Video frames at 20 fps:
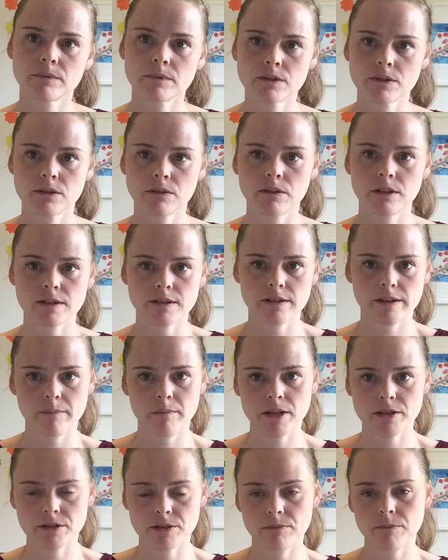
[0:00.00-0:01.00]
to, as I
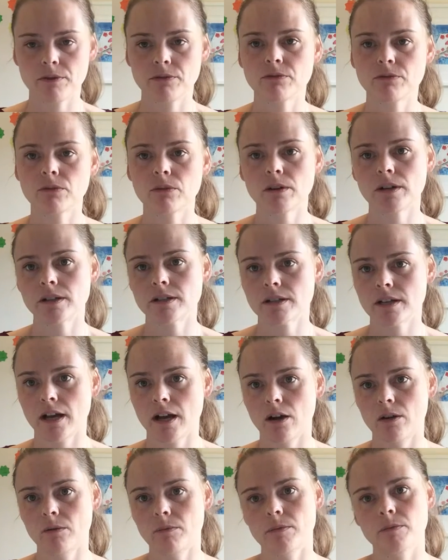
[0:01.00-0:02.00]
mentioned before, to
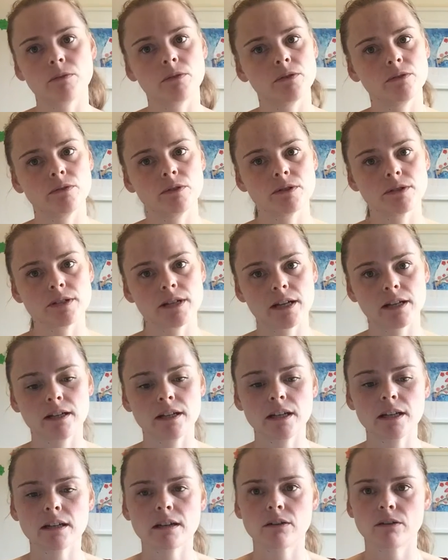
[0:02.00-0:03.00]
help improve your
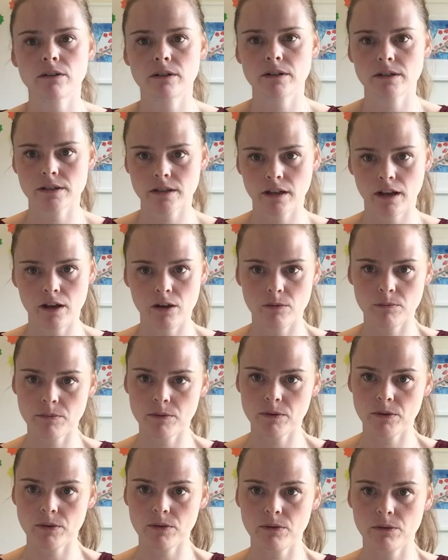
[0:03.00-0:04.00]
technique or to
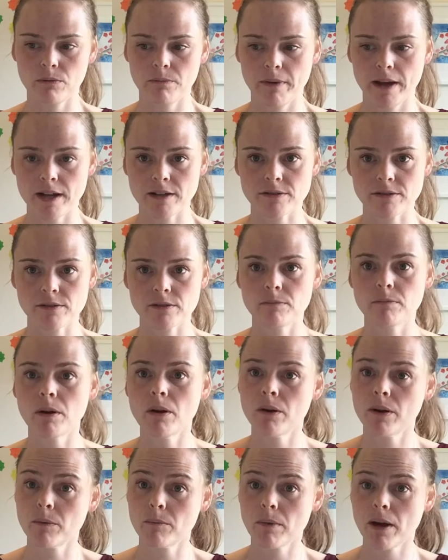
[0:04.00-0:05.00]
help you master a
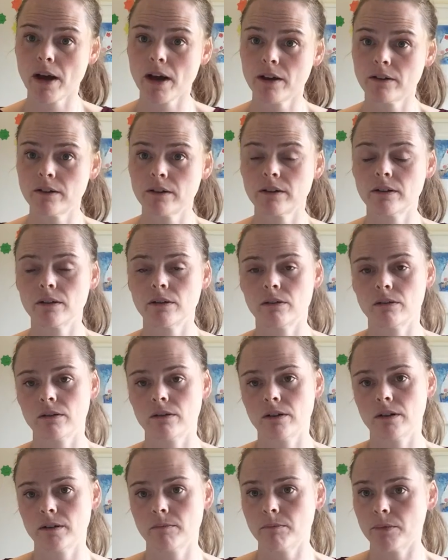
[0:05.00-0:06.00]
bowing pattern
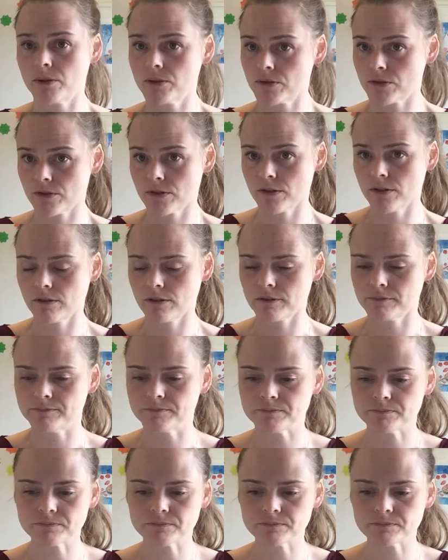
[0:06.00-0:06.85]
or bow stroke.